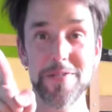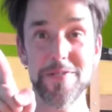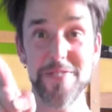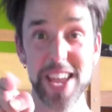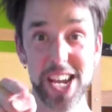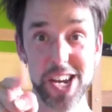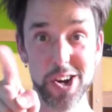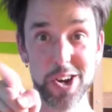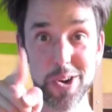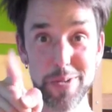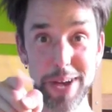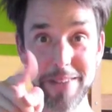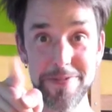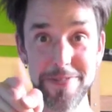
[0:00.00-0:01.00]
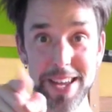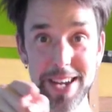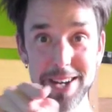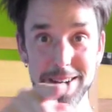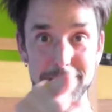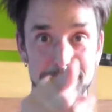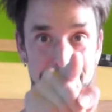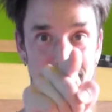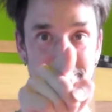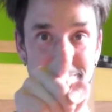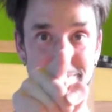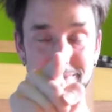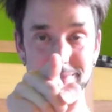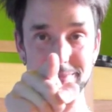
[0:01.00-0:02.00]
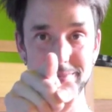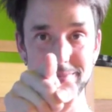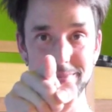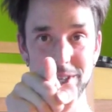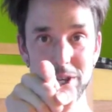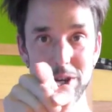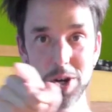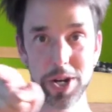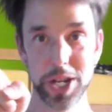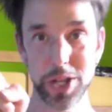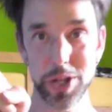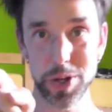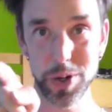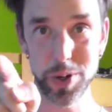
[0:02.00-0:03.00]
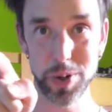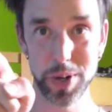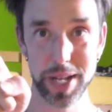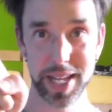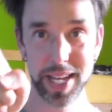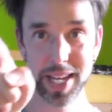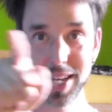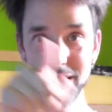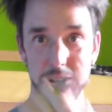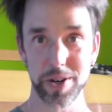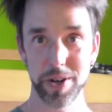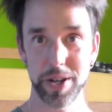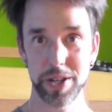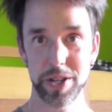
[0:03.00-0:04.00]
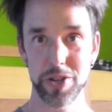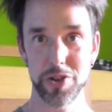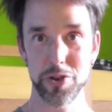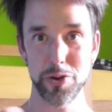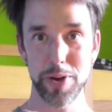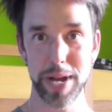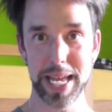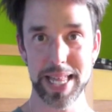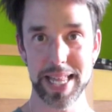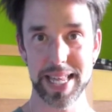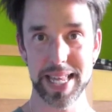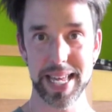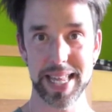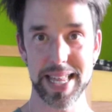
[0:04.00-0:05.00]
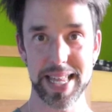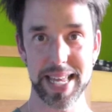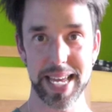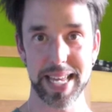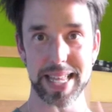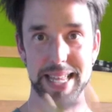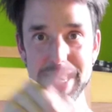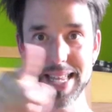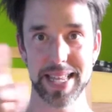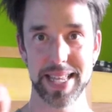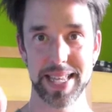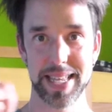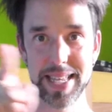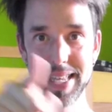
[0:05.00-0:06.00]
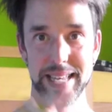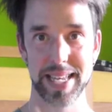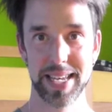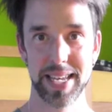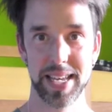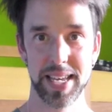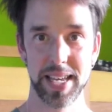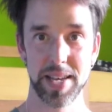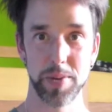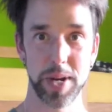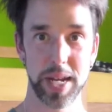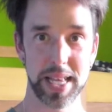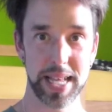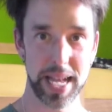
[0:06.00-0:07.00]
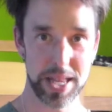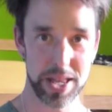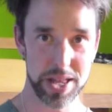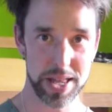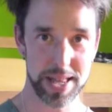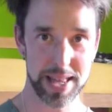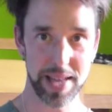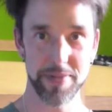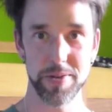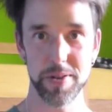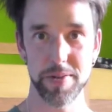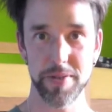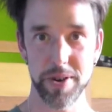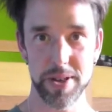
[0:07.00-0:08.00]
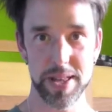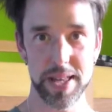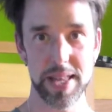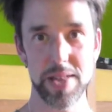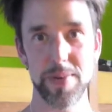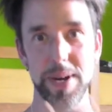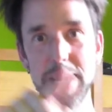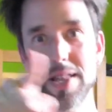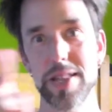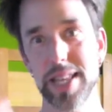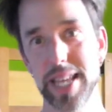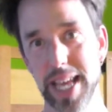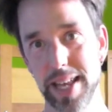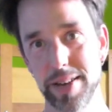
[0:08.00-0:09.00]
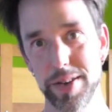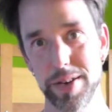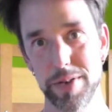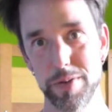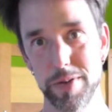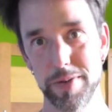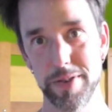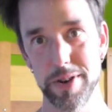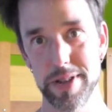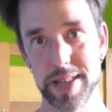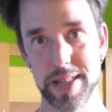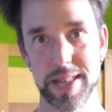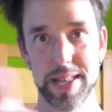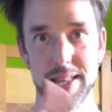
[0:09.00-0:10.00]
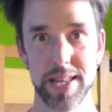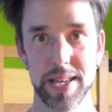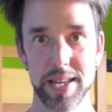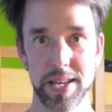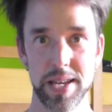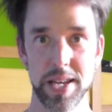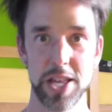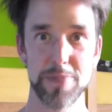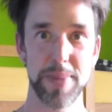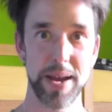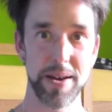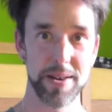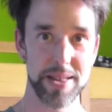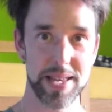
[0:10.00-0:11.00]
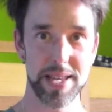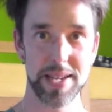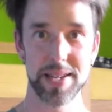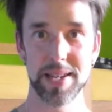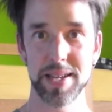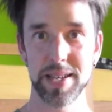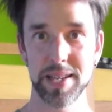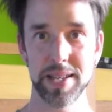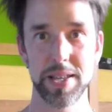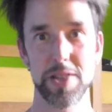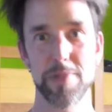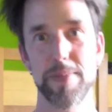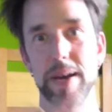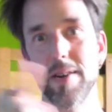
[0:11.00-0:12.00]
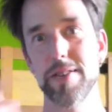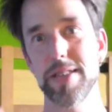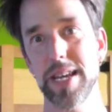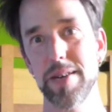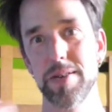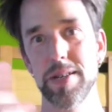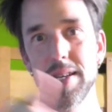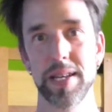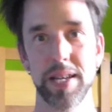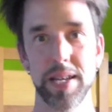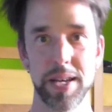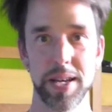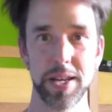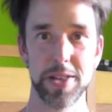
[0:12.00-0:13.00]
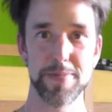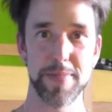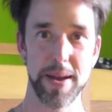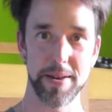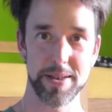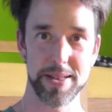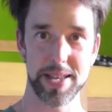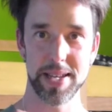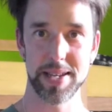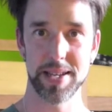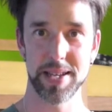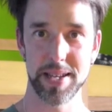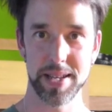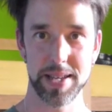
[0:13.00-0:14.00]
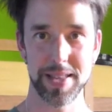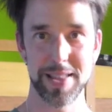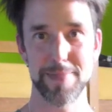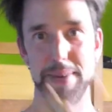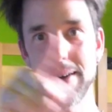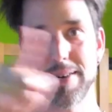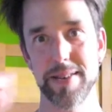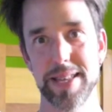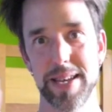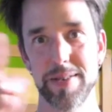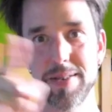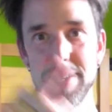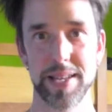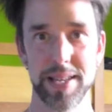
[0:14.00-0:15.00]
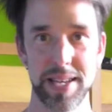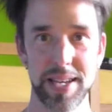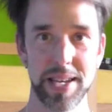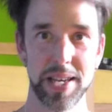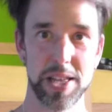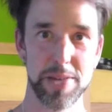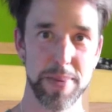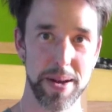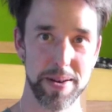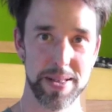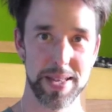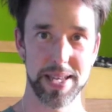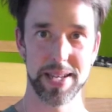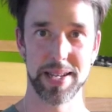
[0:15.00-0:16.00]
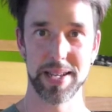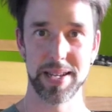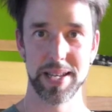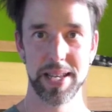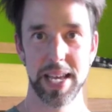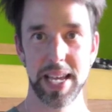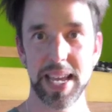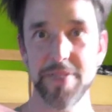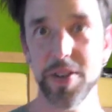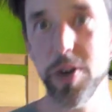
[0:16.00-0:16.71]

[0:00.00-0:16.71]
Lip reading: your finger, your right finger, you're going to trace a 6. When it touches itself, it reverses. When it gets to the end, it reverses. Spirals in, spirals out, spirals in, spirals out, spirals in. You have to